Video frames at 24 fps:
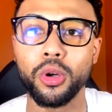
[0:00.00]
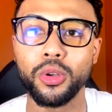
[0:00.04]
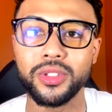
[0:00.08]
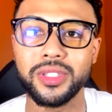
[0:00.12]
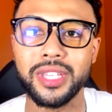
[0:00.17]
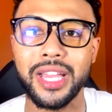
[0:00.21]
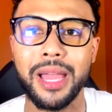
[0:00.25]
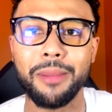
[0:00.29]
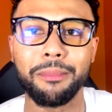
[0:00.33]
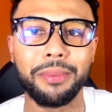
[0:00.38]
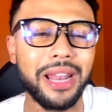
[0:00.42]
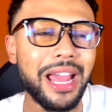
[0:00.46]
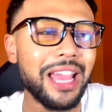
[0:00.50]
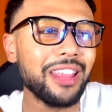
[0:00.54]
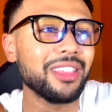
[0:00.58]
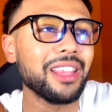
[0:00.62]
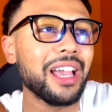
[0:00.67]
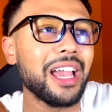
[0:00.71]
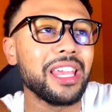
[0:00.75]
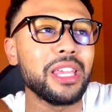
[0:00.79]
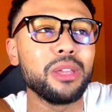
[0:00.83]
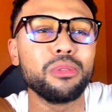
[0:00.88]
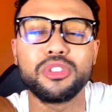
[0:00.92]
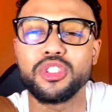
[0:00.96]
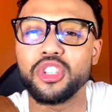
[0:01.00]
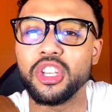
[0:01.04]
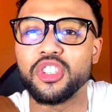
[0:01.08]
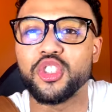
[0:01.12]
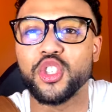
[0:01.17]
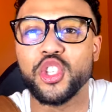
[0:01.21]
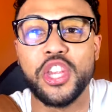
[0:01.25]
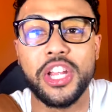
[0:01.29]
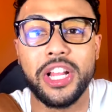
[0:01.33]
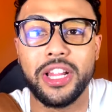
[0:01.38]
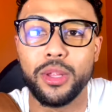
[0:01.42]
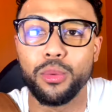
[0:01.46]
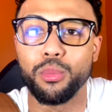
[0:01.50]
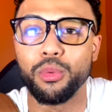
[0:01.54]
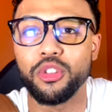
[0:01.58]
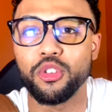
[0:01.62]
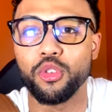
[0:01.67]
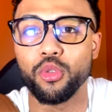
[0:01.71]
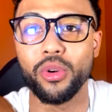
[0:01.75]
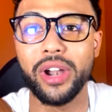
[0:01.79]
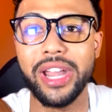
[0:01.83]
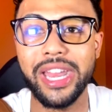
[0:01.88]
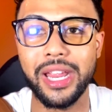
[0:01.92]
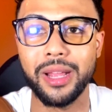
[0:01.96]
time, but I thought he was just chilling with
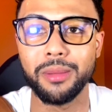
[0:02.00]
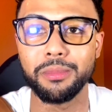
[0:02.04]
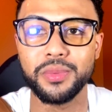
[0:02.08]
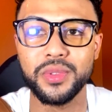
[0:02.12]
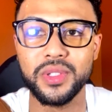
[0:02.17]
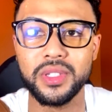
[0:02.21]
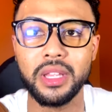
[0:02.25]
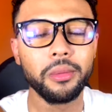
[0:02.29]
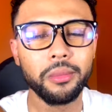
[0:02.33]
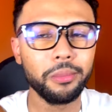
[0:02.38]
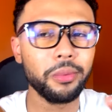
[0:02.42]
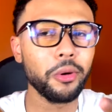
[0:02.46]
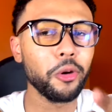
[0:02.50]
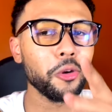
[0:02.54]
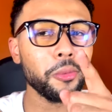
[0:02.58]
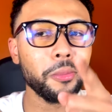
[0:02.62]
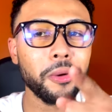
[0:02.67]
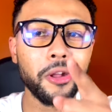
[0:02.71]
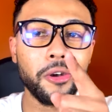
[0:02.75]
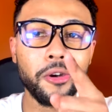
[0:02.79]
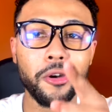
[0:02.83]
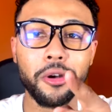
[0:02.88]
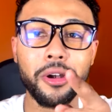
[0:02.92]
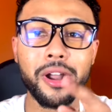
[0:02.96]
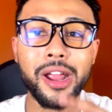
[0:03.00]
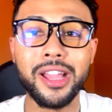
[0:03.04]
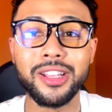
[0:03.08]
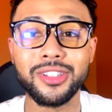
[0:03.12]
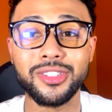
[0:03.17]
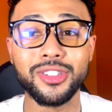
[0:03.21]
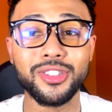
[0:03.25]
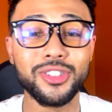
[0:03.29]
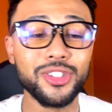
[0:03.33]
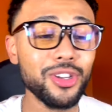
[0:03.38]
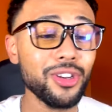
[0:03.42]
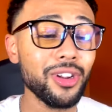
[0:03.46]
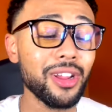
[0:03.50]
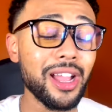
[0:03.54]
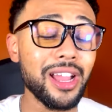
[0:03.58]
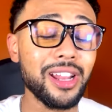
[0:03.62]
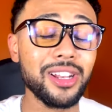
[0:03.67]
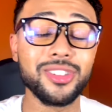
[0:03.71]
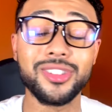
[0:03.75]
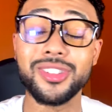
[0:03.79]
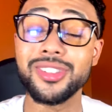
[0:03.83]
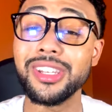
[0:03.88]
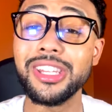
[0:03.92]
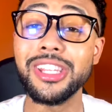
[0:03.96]
Gramps. Pokemon Horizons, you're kind of
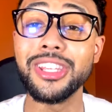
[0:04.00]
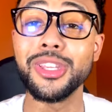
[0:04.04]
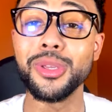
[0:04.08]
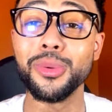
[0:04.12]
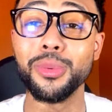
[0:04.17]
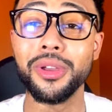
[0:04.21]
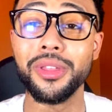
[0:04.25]
sneaky with